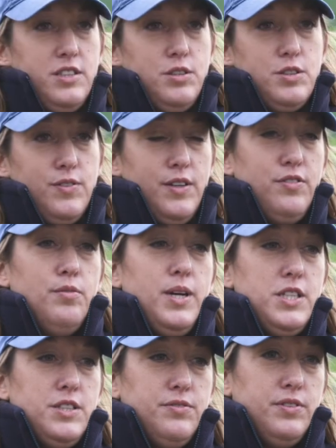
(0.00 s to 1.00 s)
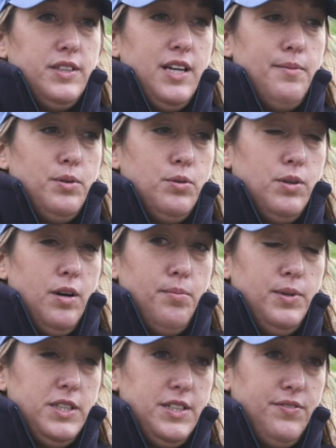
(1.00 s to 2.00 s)
is useful information for the chemical
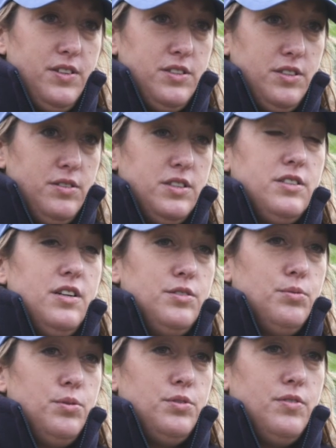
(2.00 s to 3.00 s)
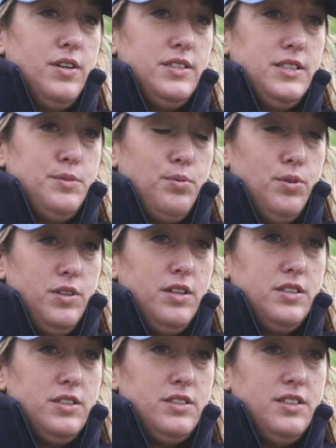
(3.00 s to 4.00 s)
companies if they do decide to authorise these
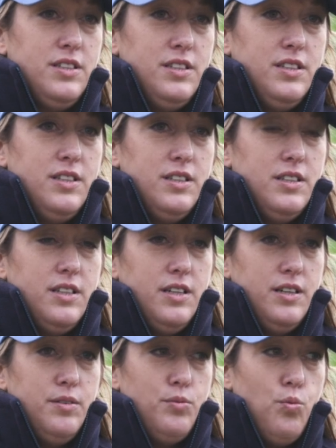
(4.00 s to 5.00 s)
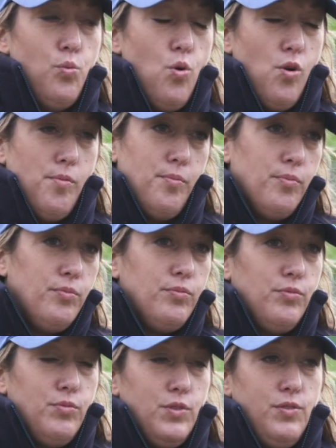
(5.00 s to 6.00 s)
products, um, what
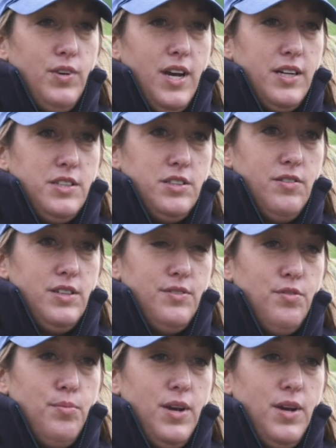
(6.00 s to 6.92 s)
the reactions are on the different